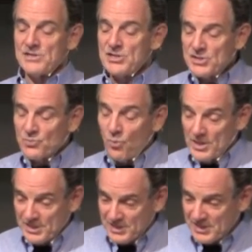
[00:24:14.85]
Jesus
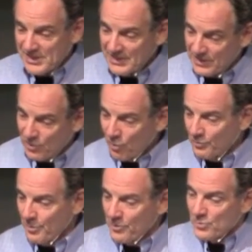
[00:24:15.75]
wants us to see that the
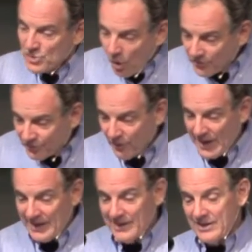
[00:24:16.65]
older brother was also
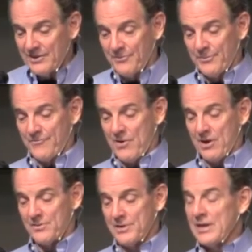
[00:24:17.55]
alienated from the
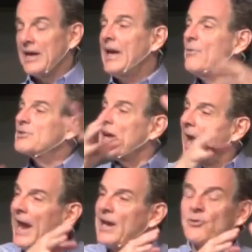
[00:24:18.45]
father. He was
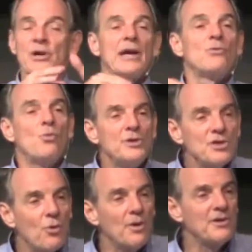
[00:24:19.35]
angry and
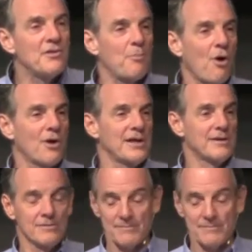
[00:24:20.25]
wouldn't go into the party.